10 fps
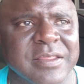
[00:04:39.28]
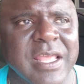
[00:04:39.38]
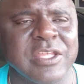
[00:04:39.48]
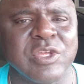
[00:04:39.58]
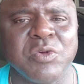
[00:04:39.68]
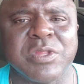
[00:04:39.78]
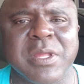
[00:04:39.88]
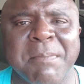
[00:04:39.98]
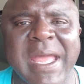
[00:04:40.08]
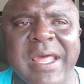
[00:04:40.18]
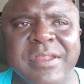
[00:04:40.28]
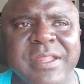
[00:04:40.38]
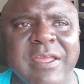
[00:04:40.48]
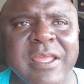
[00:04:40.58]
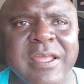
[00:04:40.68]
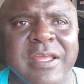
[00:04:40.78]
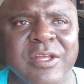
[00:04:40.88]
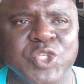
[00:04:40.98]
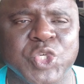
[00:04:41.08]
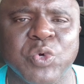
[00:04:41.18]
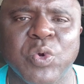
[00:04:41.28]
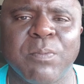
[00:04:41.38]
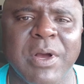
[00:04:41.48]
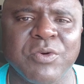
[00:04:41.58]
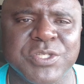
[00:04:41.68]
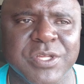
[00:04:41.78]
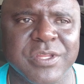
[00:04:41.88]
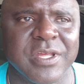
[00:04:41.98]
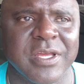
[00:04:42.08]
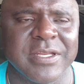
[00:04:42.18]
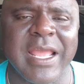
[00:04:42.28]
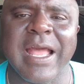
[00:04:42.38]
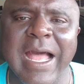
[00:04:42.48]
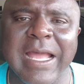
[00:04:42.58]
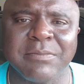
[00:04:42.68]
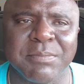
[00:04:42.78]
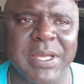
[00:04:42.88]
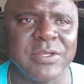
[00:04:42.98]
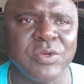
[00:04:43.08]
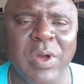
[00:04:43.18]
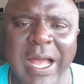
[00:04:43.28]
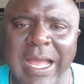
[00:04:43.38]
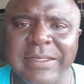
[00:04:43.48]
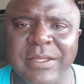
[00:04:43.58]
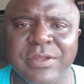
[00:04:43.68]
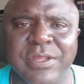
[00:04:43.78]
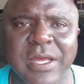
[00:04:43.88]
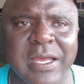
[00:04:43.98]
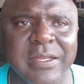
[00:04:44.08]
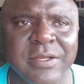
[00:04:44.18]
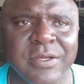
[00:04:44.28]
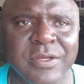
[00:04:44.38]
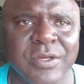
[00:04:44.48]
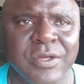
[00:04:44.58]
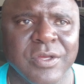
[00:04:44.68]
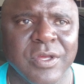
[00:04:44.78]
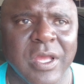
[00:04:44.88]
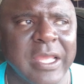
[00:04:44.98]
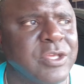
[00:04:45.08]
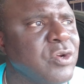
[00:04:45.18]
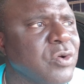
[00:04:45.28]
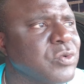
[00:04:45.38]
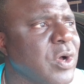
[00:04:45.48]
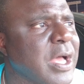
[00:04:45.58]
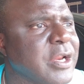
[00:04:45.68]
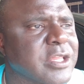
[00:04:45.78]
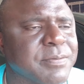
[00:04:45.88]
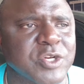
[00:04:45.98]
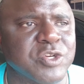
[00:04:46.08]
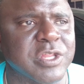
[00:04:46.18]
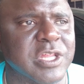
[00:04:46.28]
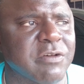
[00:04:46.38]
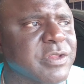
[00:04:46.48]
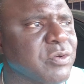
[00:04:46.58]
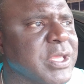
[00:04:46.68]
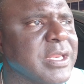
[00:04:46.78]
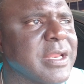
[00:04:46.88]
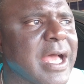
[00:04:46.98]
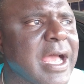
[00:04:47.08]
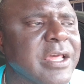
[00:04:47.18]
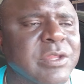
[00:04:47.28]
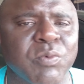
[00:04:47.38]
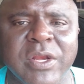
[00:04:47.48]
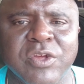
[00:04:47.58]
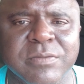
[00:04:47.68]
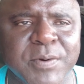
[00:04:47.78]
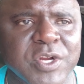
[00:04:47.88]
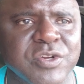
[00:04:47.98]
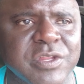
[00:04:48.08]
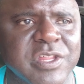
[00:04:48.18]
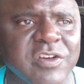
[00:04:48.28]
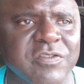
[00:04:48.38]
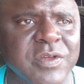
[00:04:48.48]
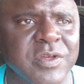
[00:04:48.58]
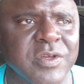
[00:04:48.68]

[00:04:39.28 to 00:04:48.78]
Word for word: they use to mask their true emotions they hide, man. You hide inside. And you don't know how to express yourself. So getting high is the way to express yourself.